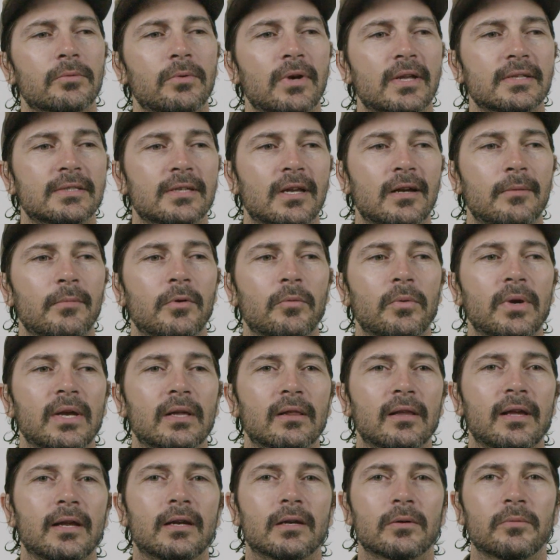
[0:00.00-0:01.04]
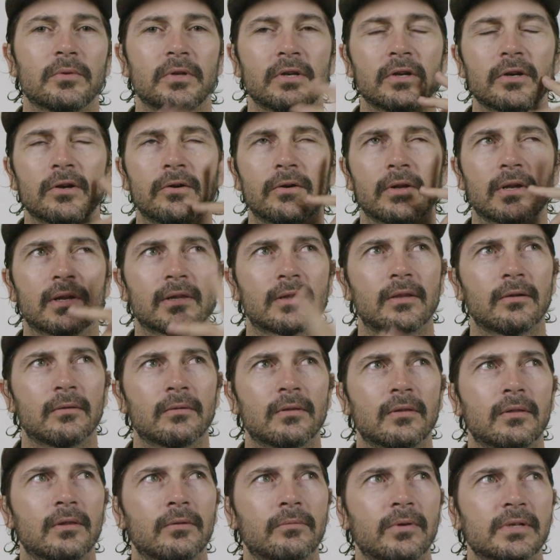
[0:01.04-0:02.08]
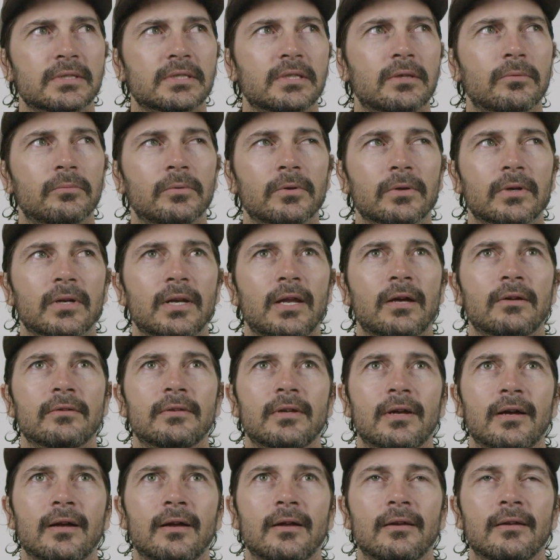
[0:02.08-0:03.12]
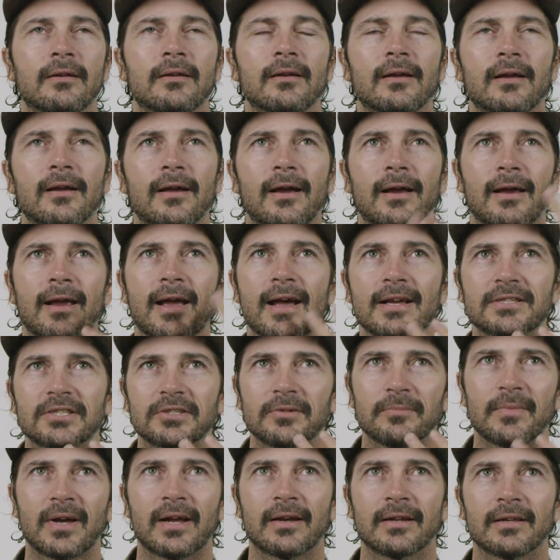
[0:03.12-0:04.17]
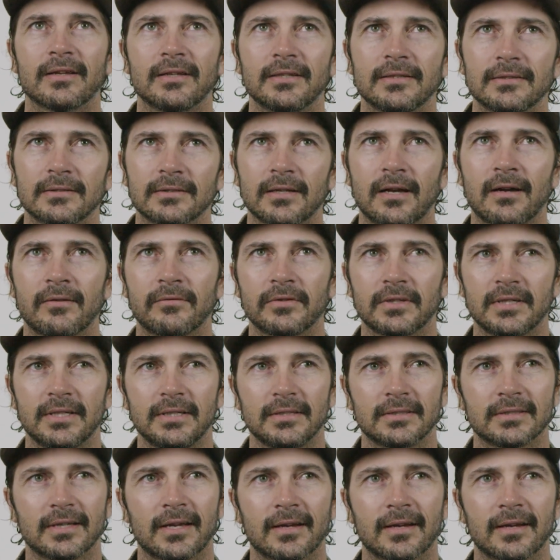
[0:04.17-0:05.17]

So when I saw him a week later, when you go to get the rest of the root canal done, I asked him about it, and he's